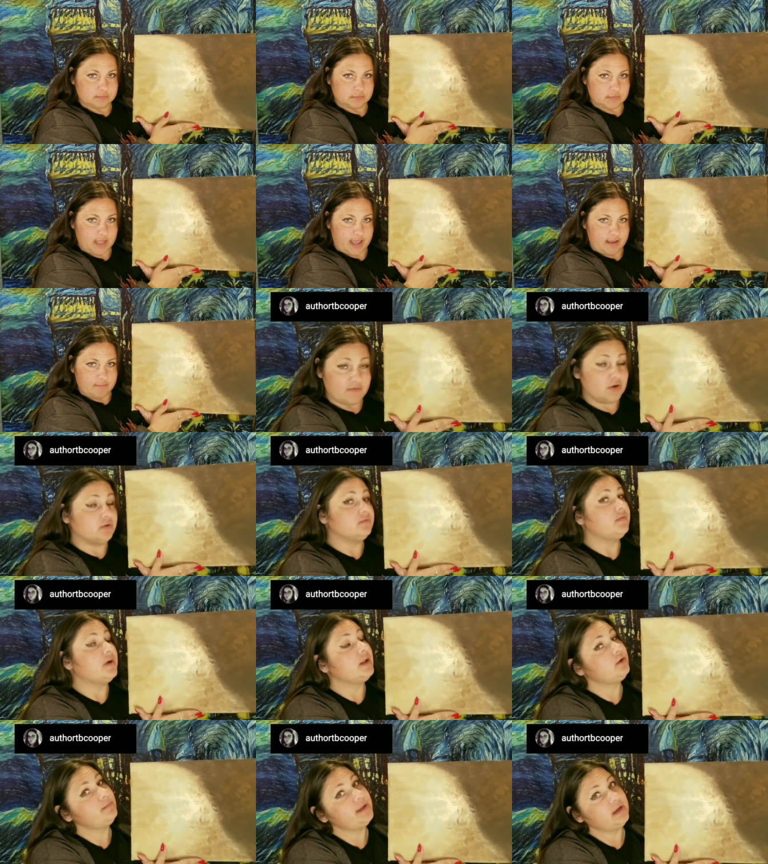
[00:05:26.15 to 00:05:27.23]
Okay, if you don't
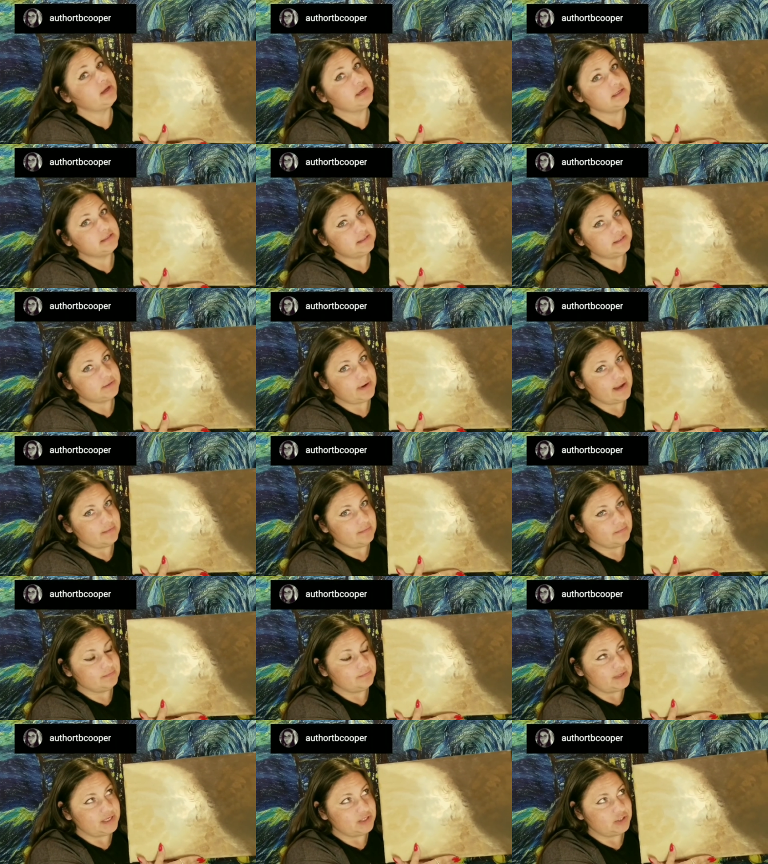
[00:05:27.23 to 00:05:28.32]
follow me on Instagram,
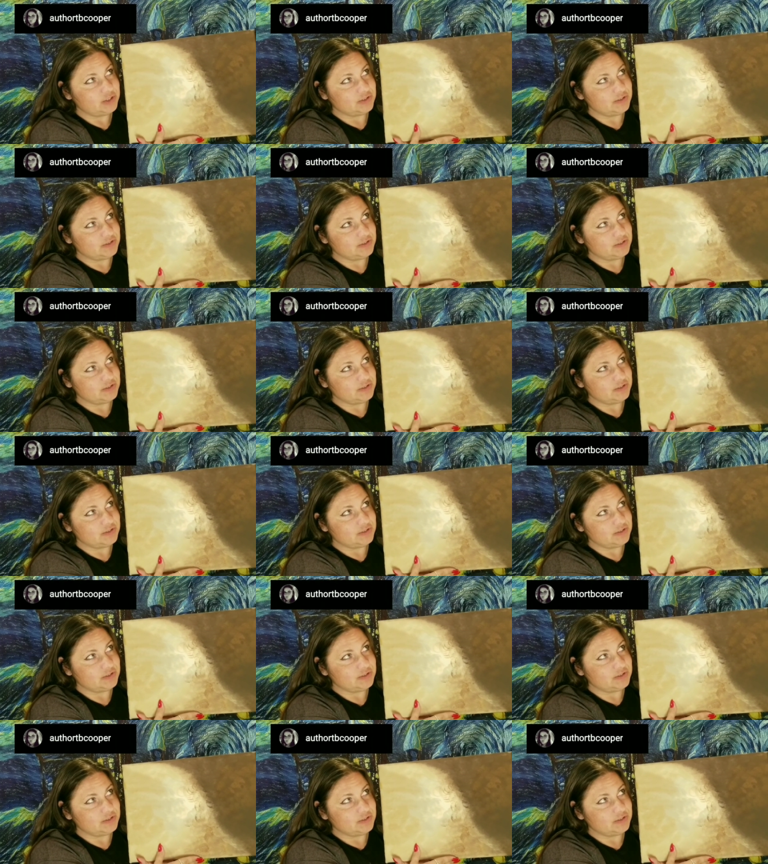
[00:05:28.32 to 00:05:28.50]
be sure